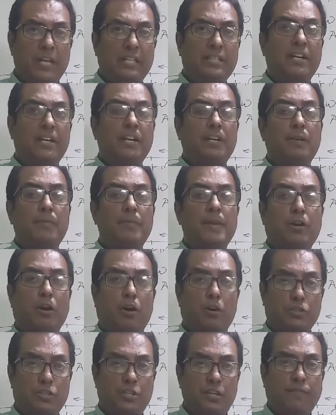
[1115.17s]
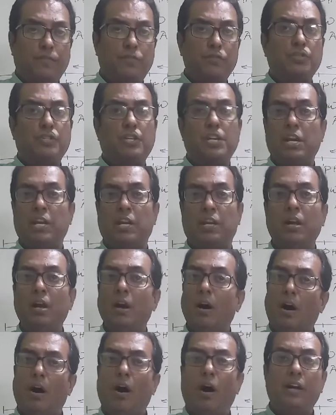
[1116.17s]
whether it will be corrosive to
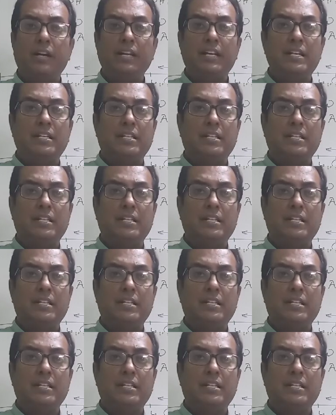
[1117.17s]
skin or